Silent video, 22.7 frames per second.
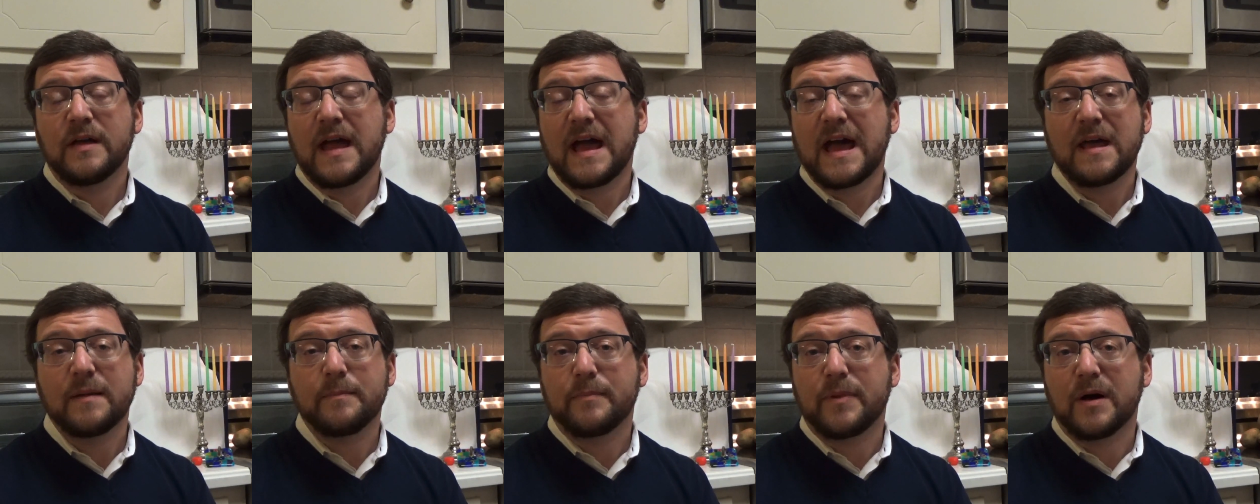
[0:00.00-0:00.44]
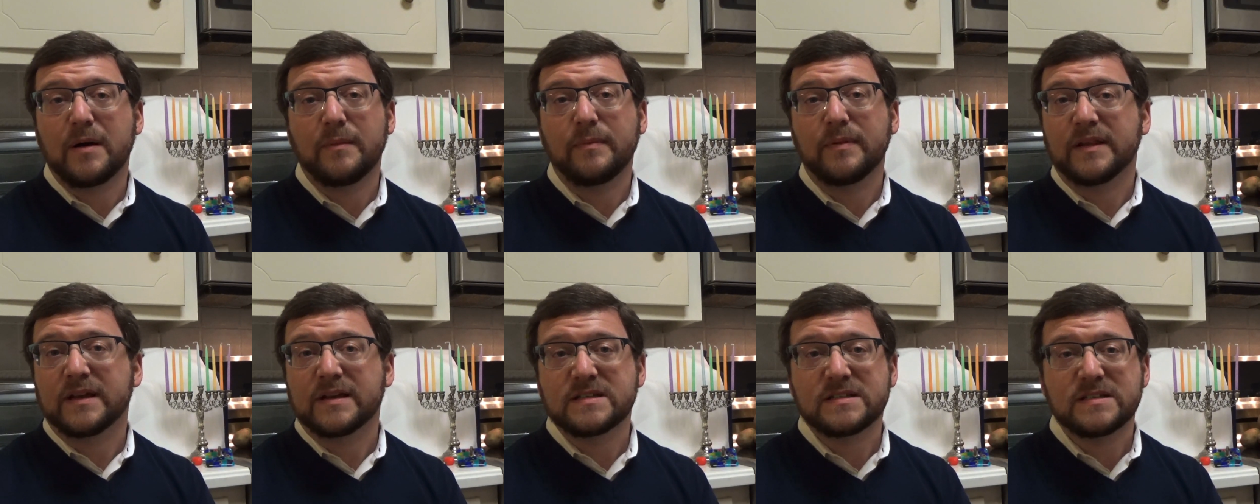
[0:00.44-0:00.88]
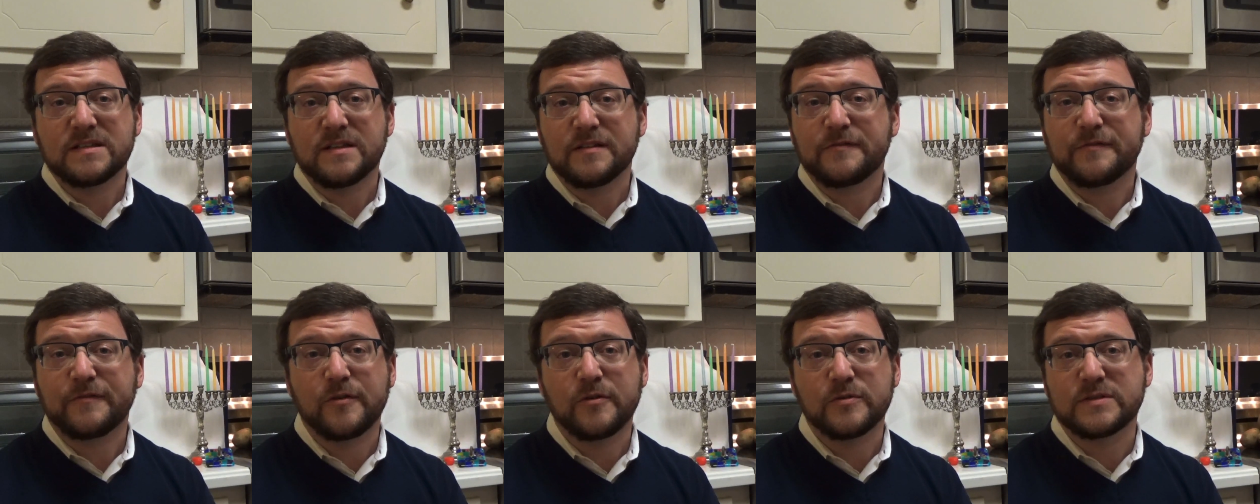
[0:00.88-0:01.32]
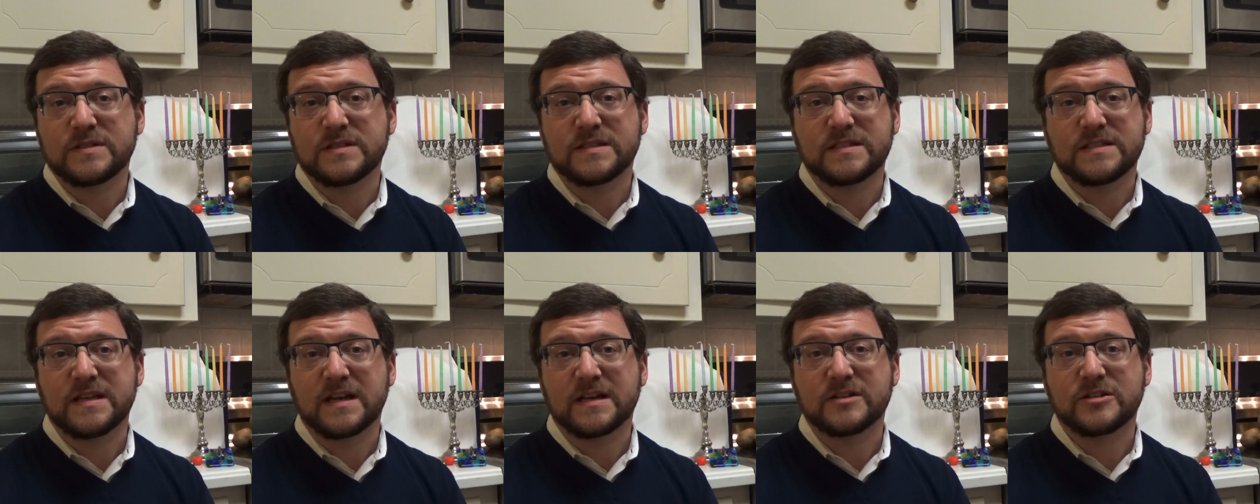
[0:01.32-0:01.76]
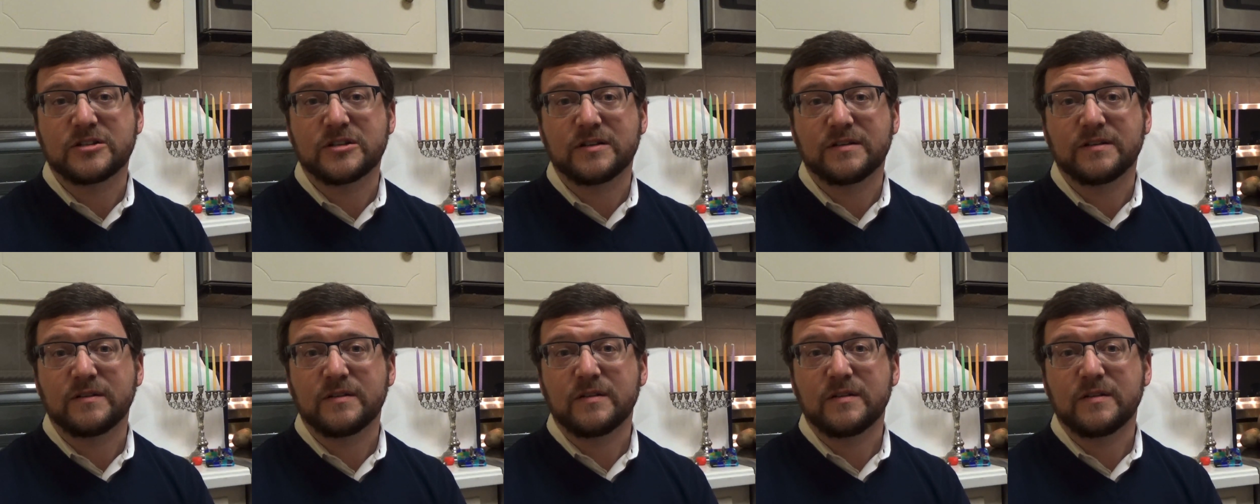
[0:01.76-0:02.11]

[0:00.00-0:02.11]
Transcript: at Publix in the frozen section.